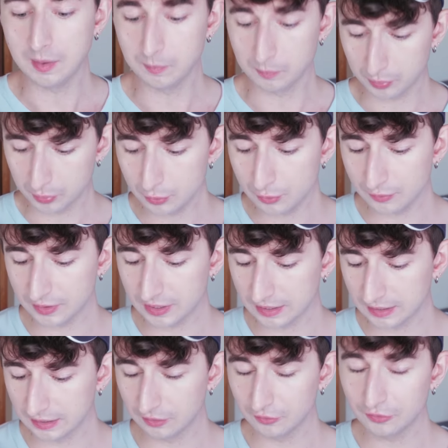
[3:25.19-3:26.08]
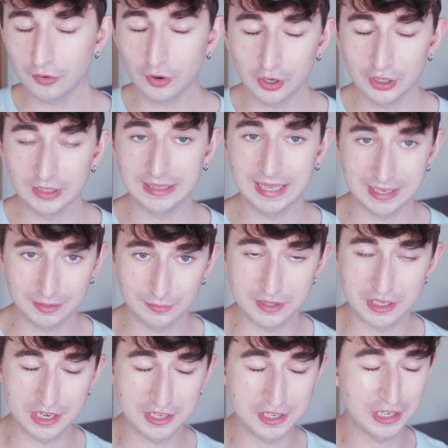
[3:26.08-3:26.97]
improving foreign
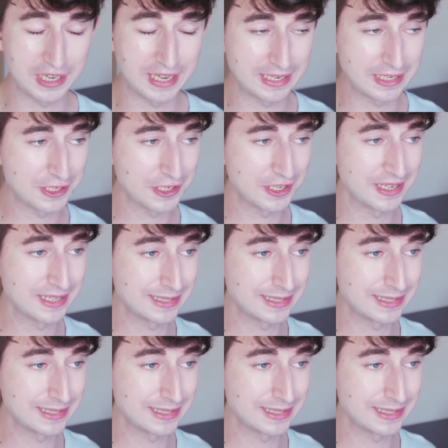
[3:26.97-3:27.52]
language education